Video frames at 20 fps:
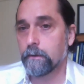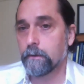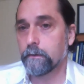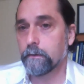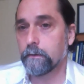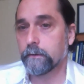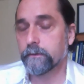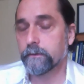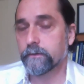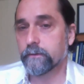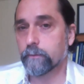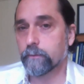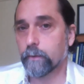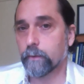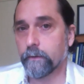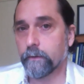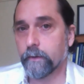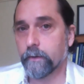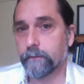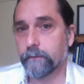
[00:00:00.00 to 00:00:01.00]
This is one
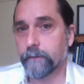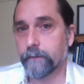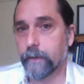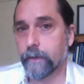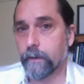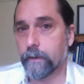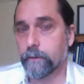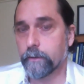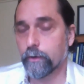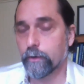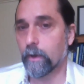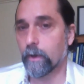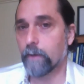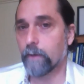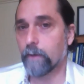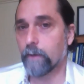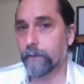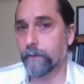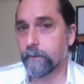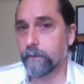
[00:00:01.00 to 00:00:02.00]
of the things that I enjoy
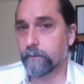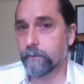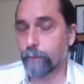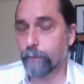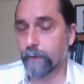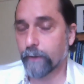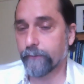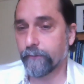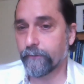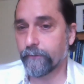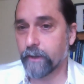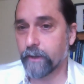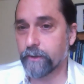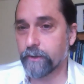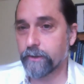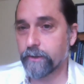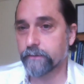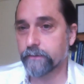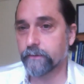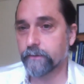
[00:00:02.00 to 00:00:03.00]
about these
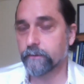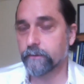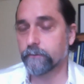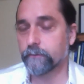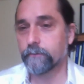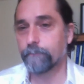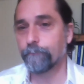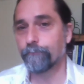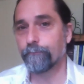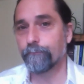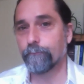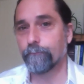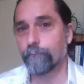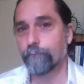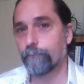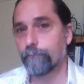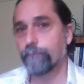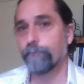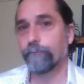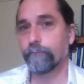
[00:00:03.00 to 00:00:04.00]
presentations, is
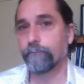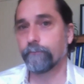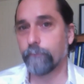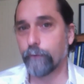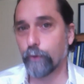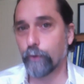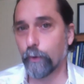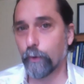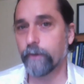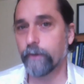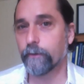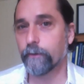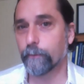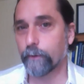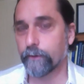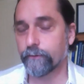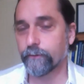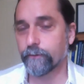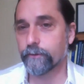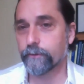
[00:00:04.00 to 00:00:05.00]
doing the
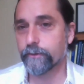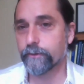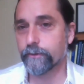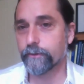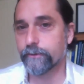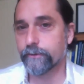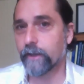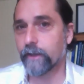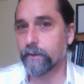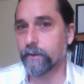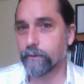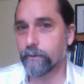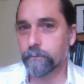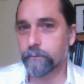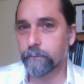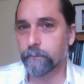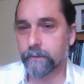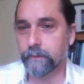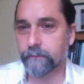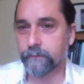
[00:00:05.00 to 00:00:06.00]
research and telling you
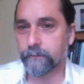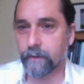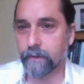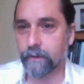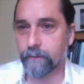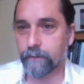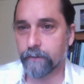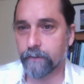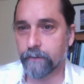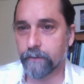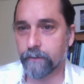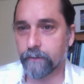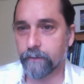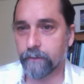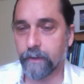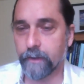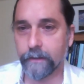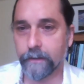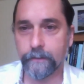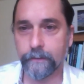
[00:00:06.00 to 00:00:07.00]
some things that I
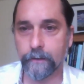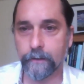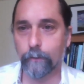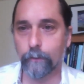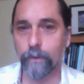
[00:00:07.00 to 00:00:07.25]
find.